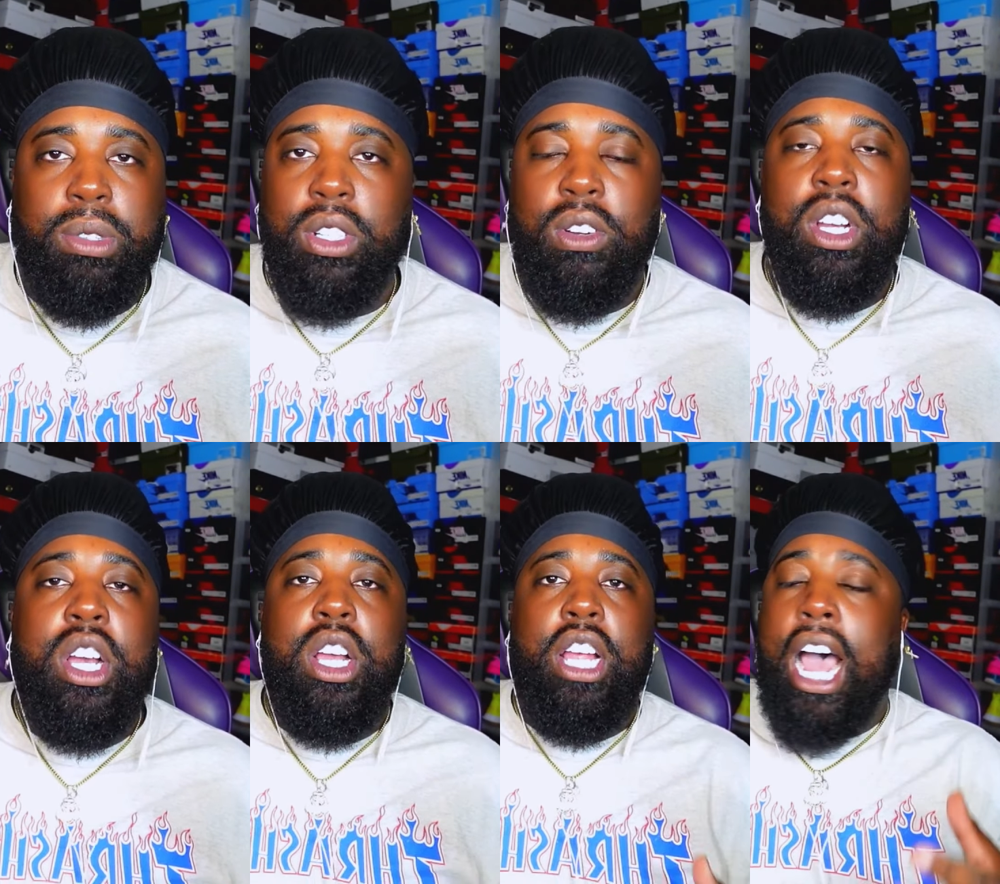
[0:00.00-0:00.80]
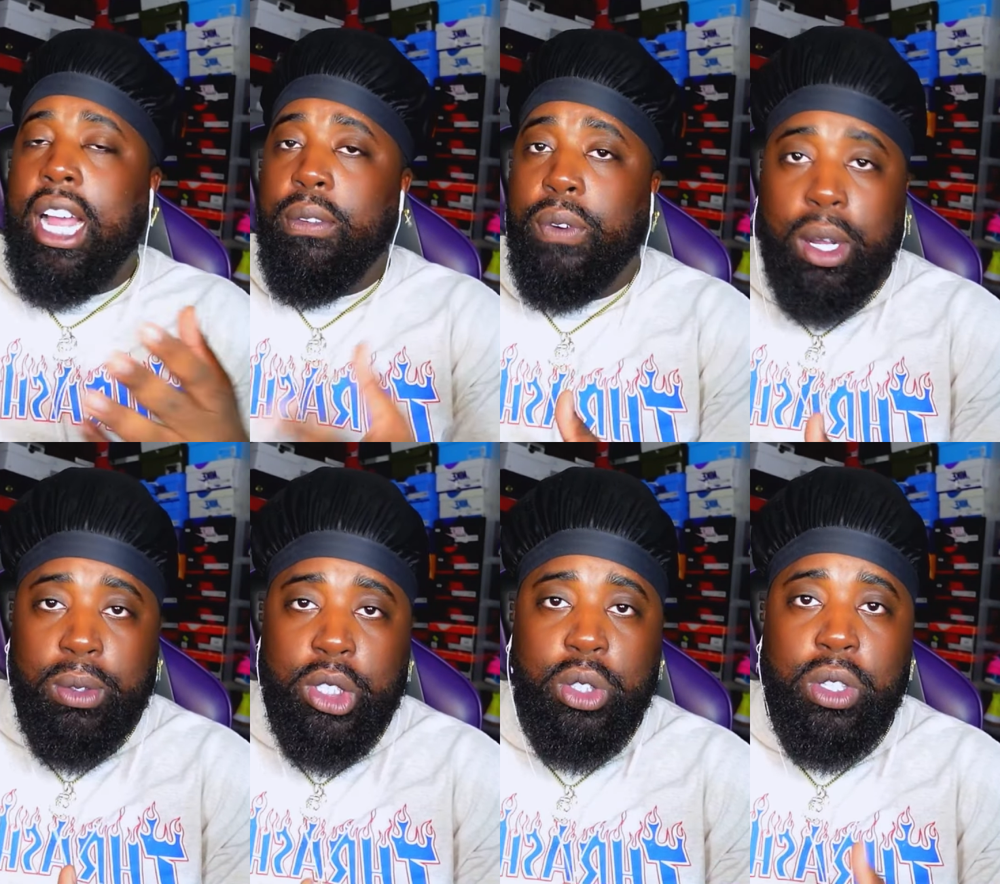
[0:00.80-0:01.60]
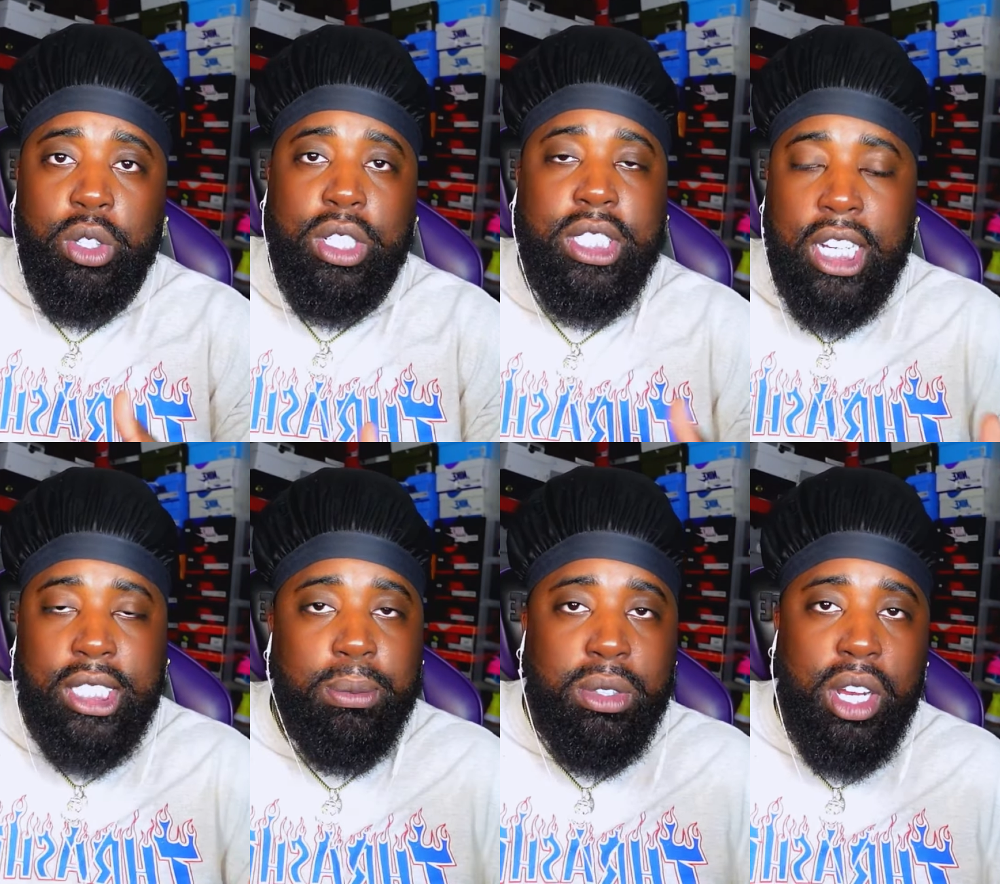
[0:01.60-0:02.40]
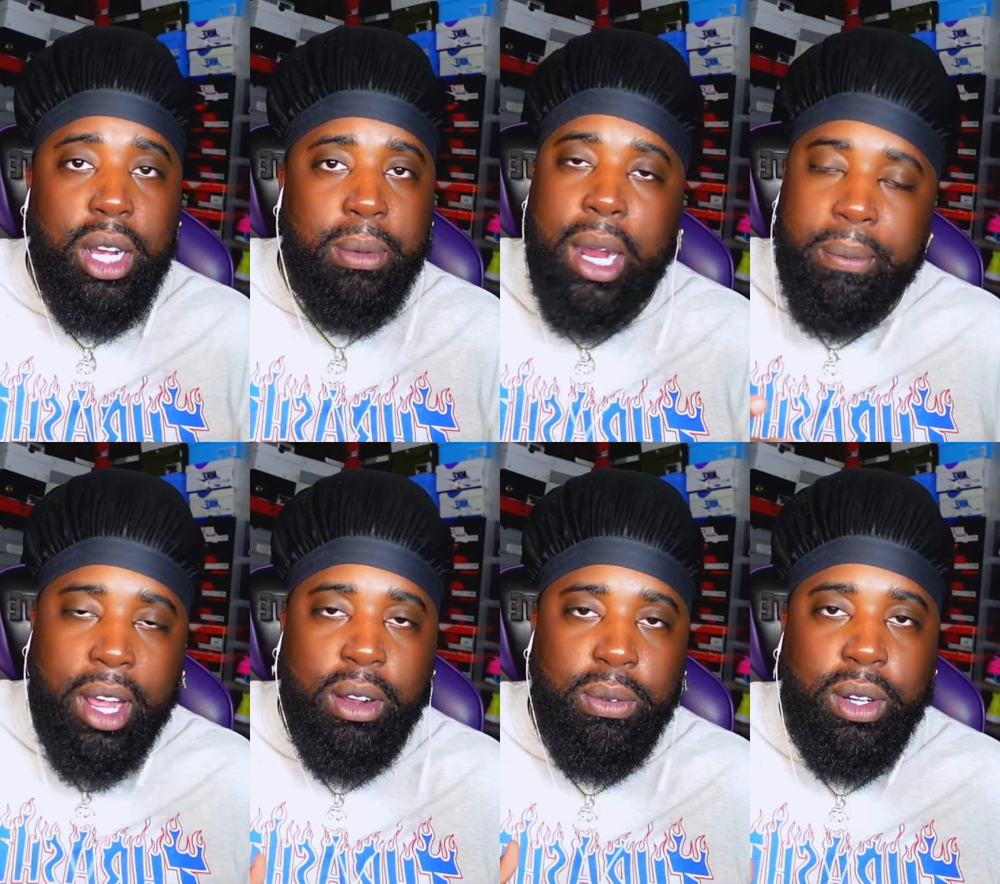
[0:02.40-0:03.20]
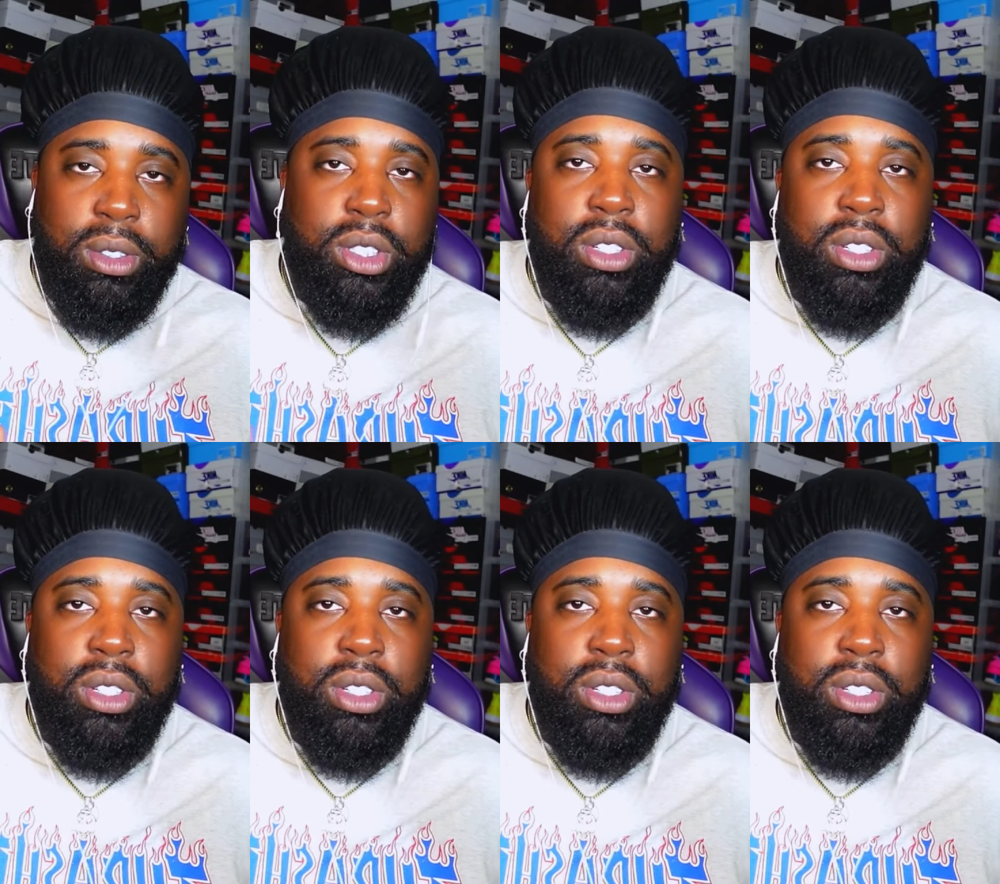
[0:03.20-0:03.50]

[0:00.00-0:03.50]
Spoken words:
So I can fuck with you and you can say something dumb and I'm not going to fuck with you.